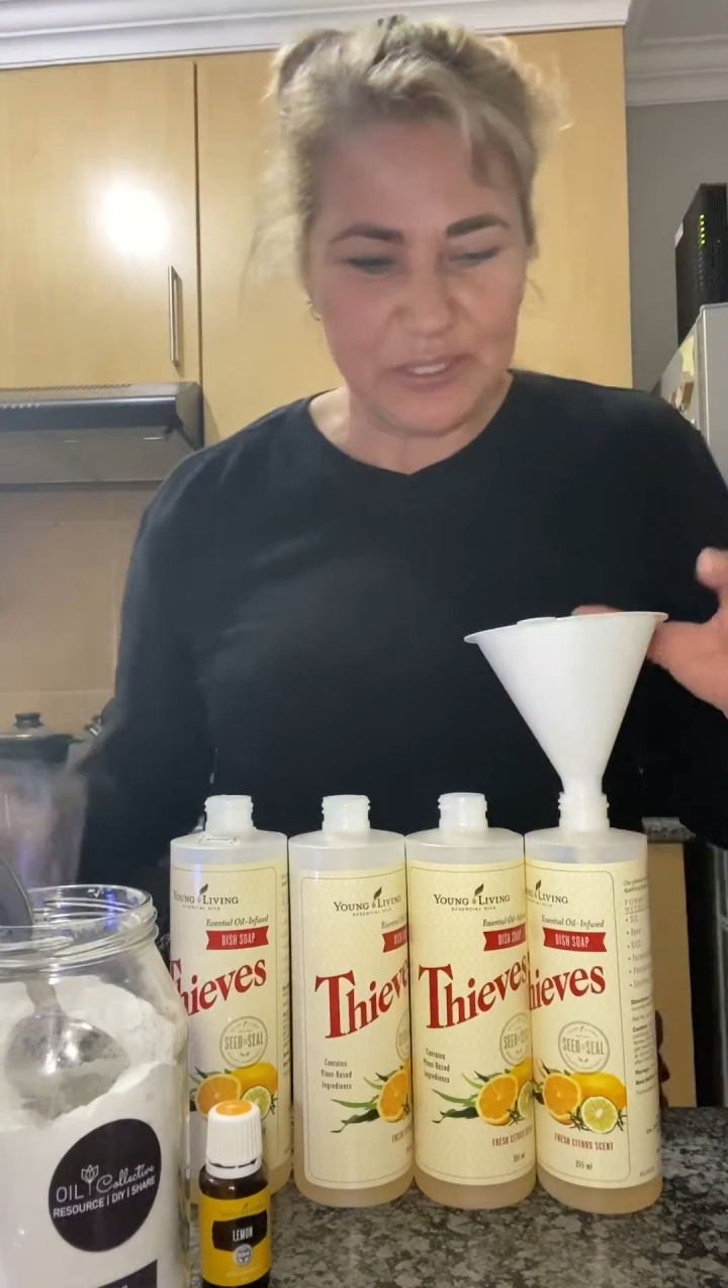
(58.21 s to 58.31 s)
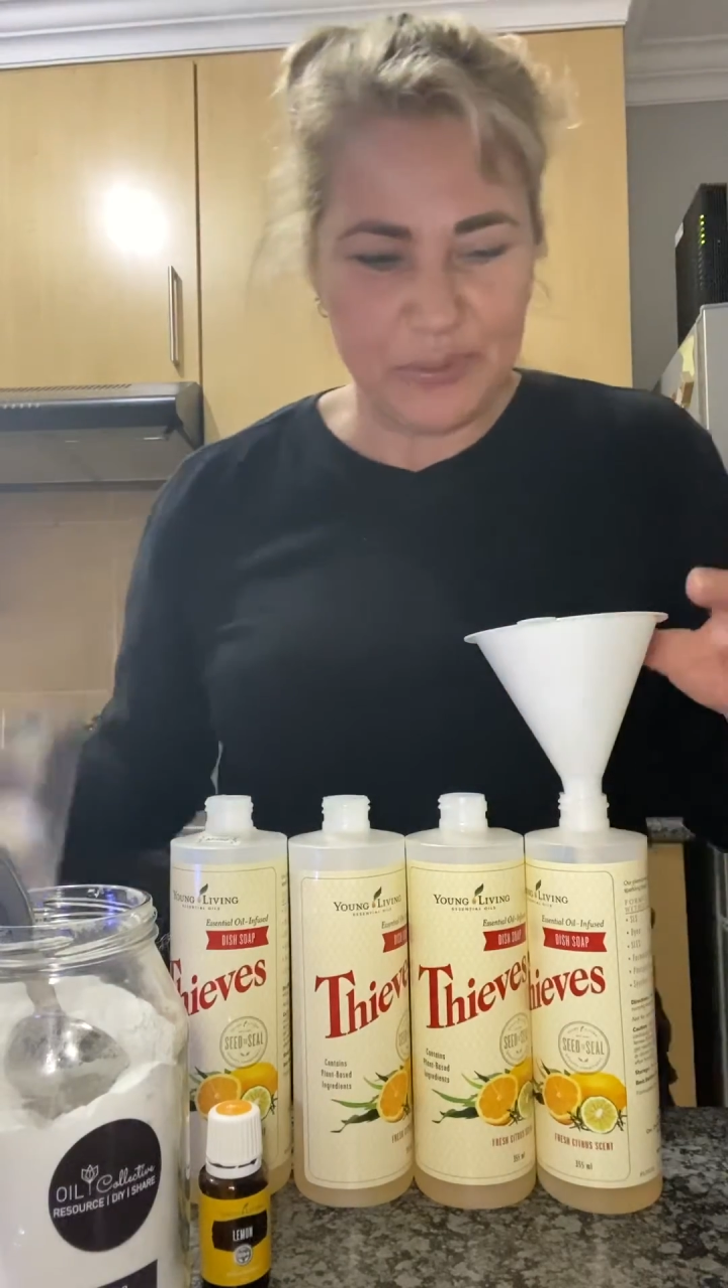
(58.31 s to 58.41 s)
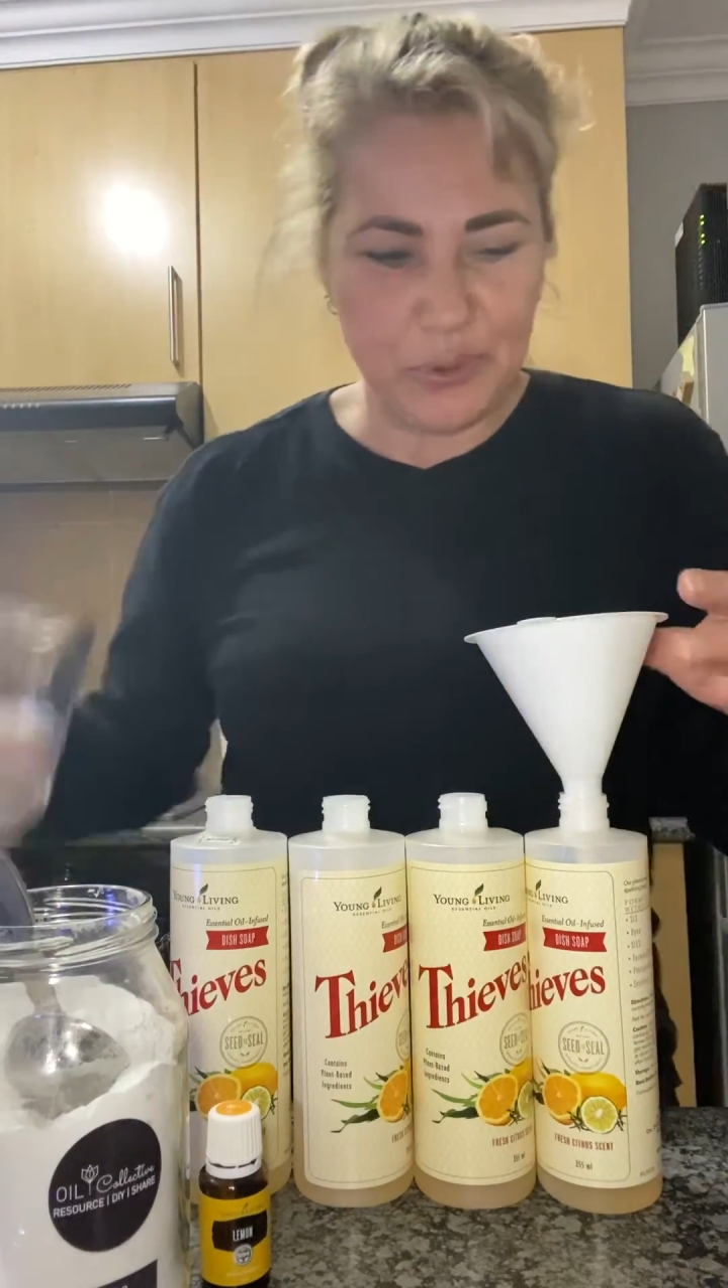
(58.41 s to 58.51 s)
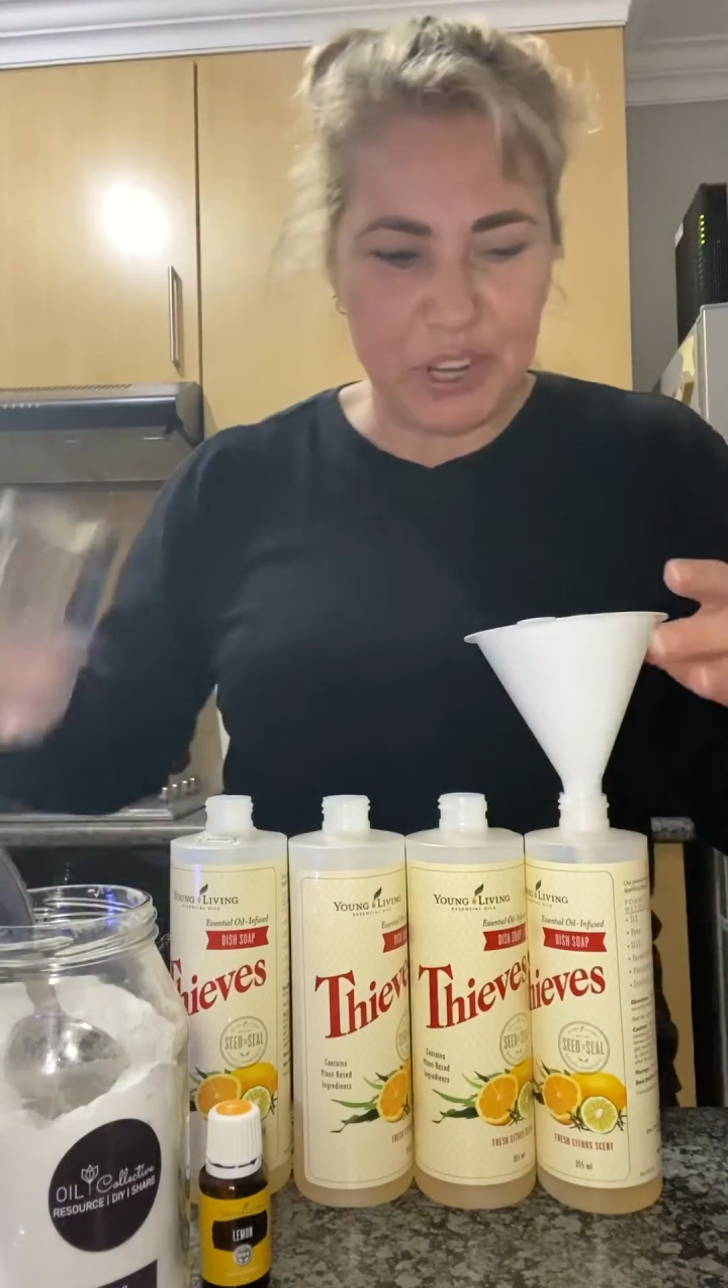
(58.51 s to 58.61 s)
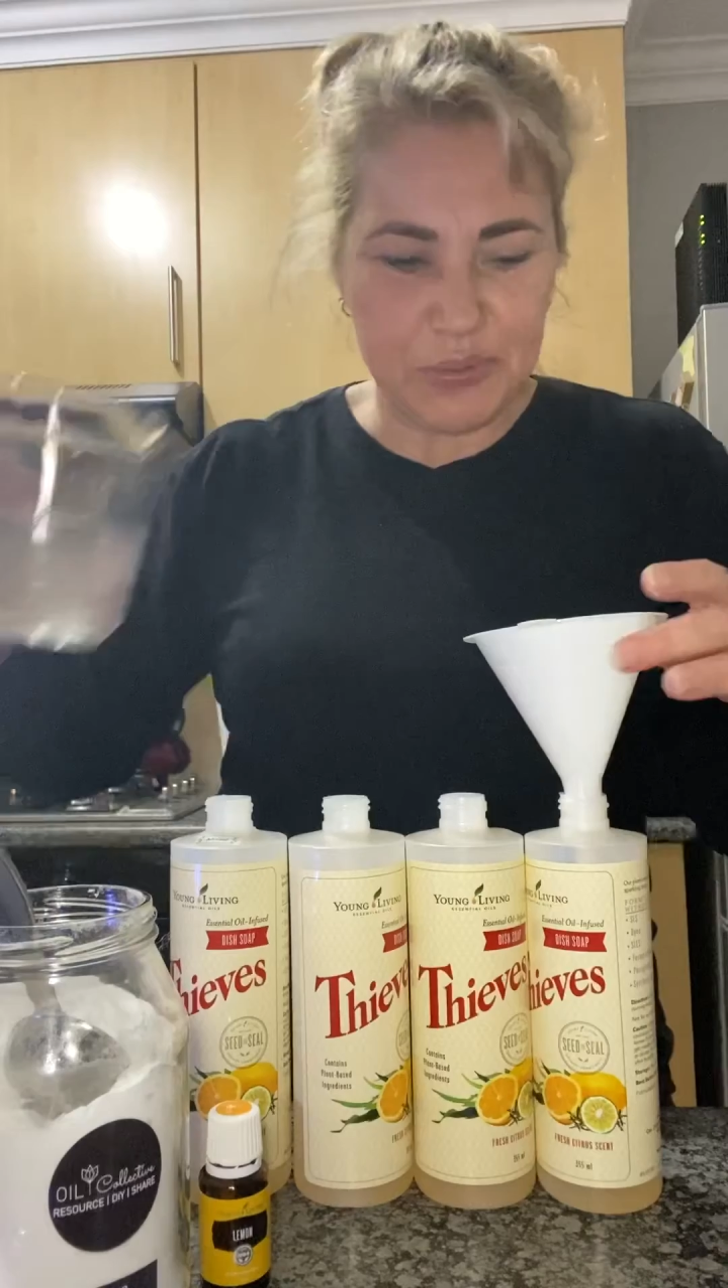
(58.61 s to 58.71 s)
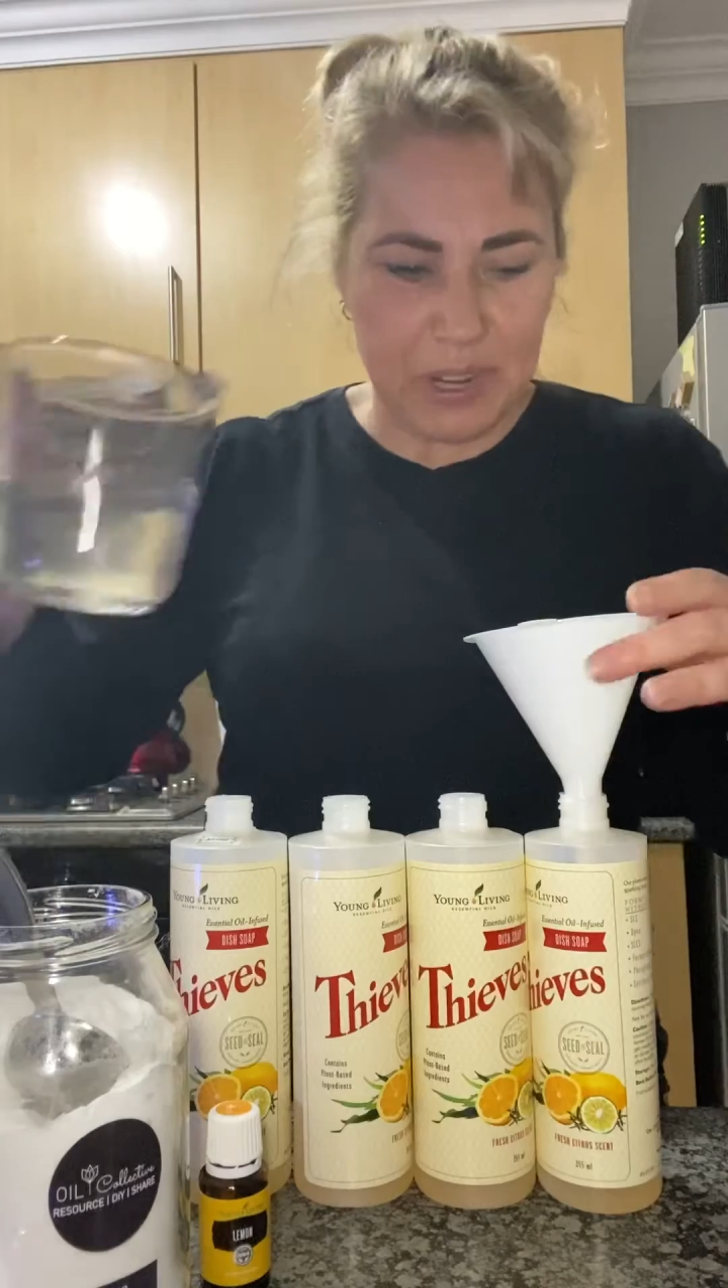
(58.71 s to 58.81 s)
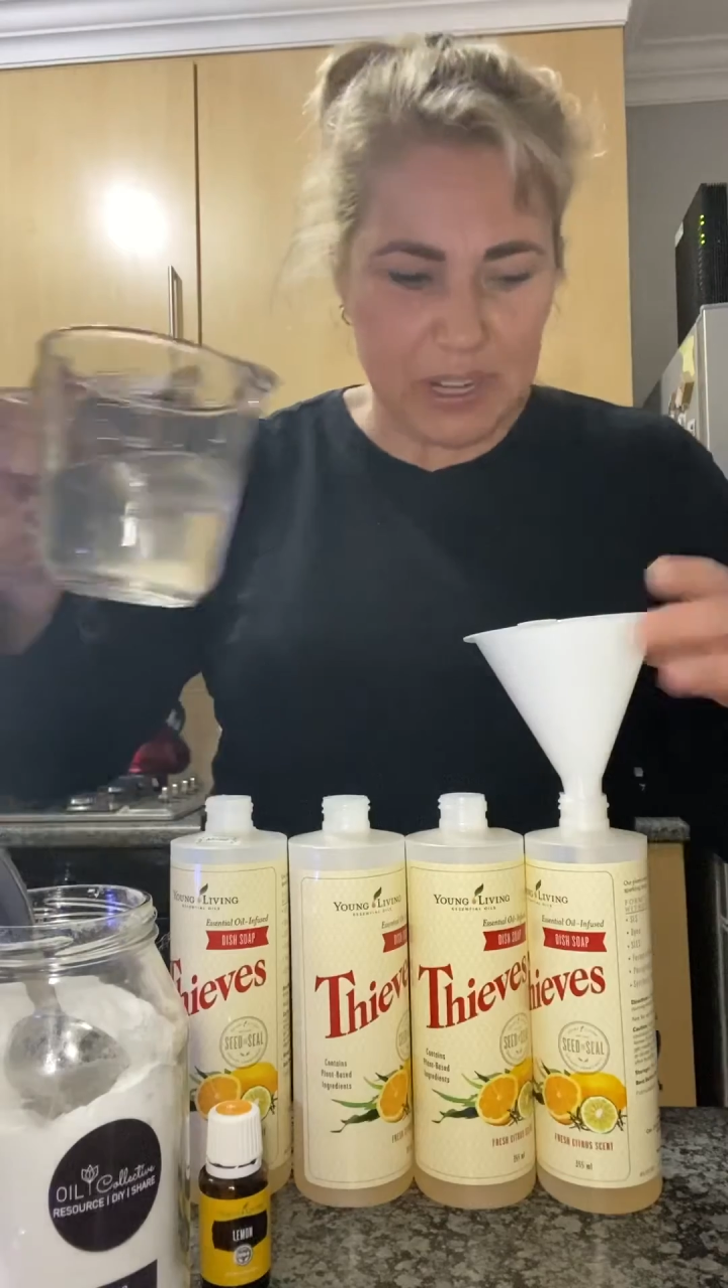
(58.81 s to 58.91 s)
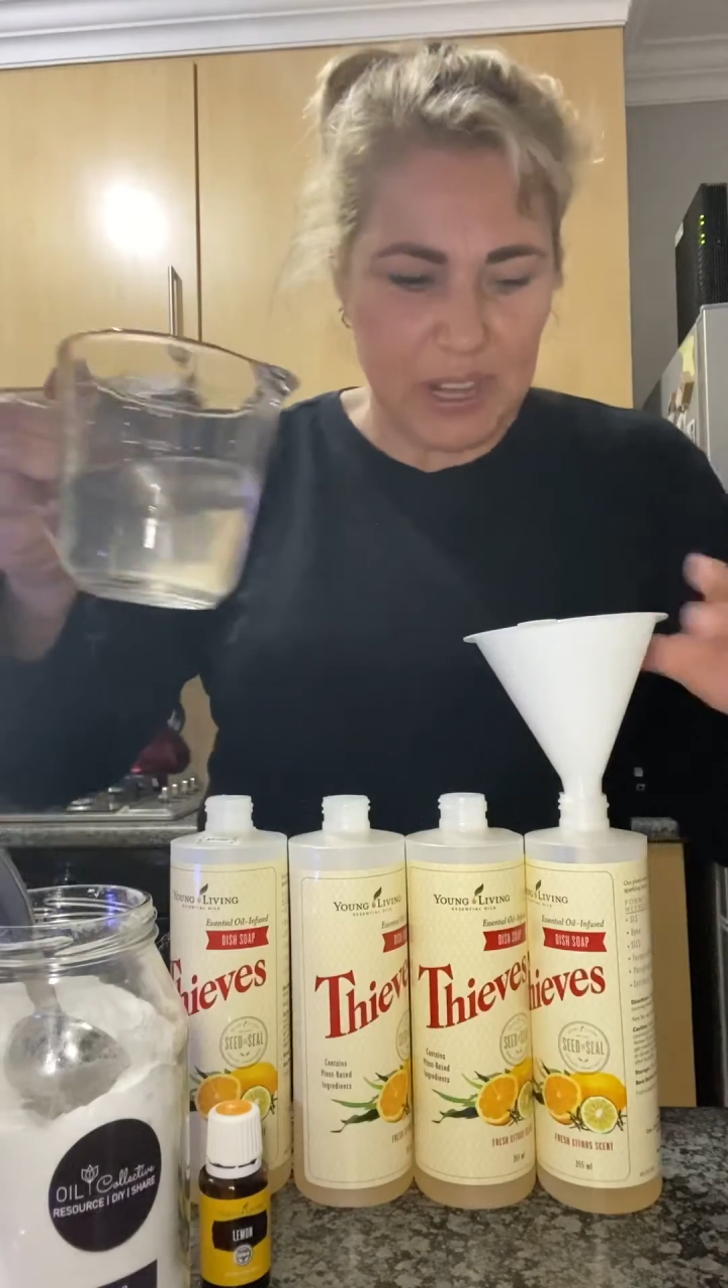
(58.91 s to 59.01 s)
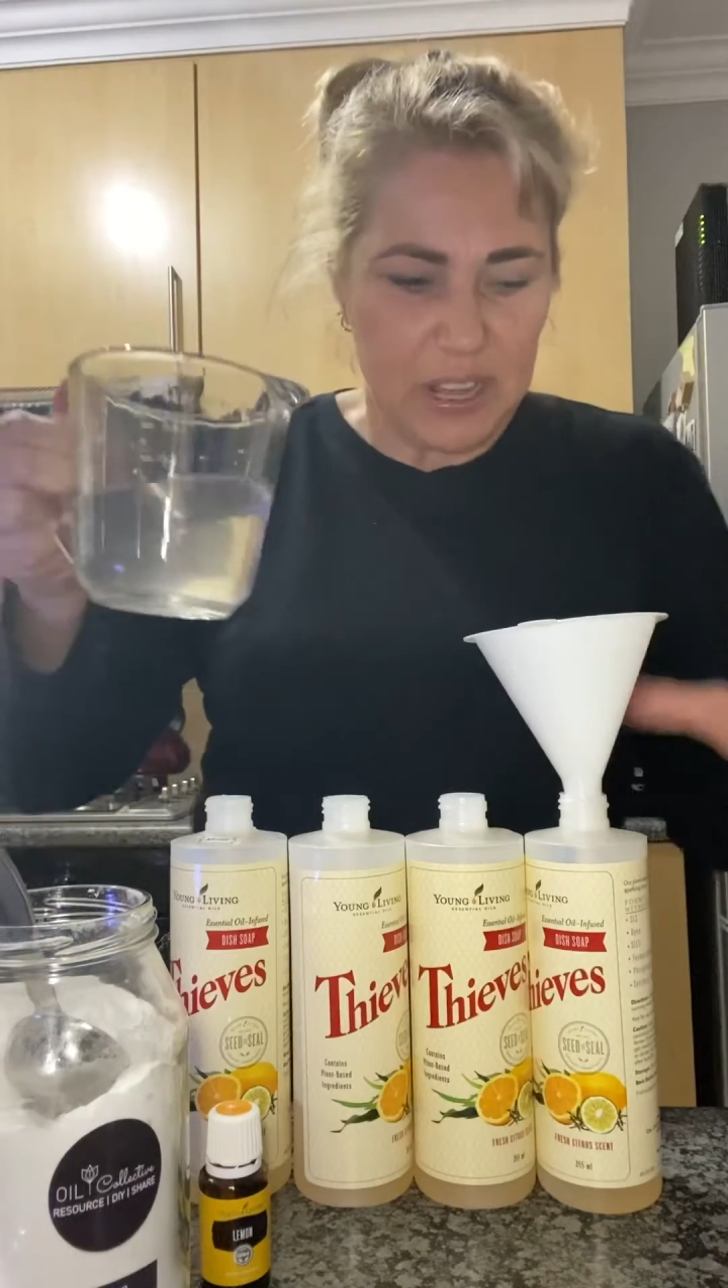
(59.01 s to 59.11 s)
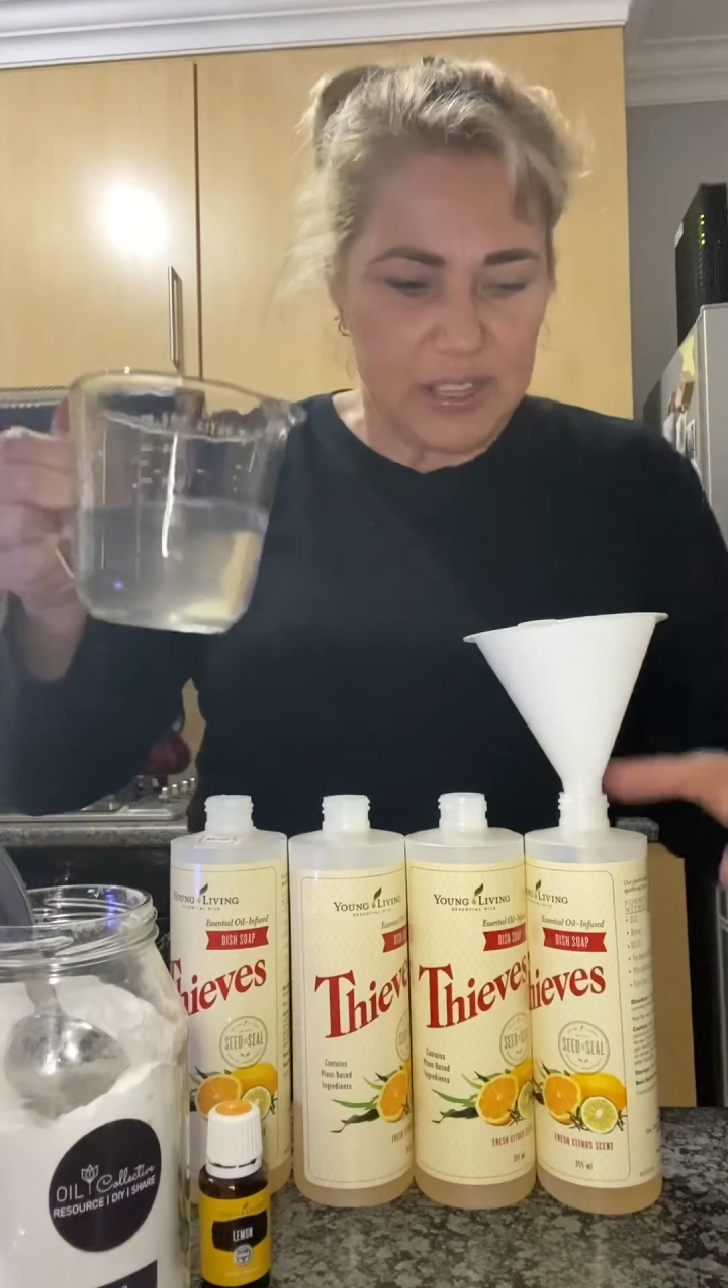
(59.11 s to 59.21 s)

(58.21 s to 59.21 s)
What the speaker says: for each one.